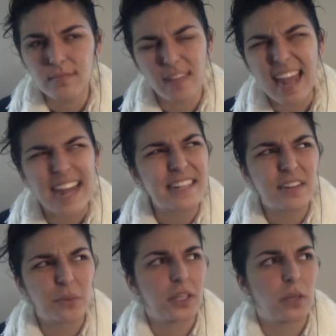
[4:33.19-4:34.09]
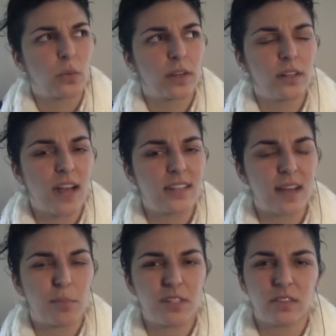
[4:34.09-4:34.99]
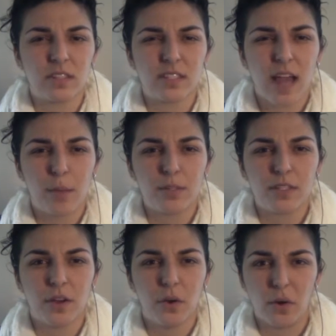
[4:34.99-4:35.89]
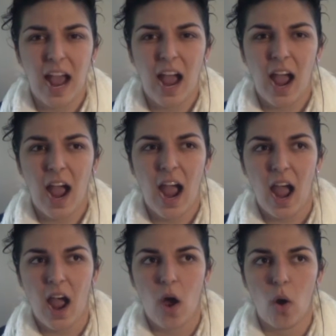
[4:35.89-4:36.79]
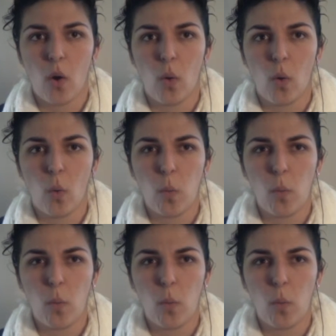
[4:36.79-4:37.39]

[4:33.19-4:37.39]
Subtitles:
And I didn't really realize up until this episode how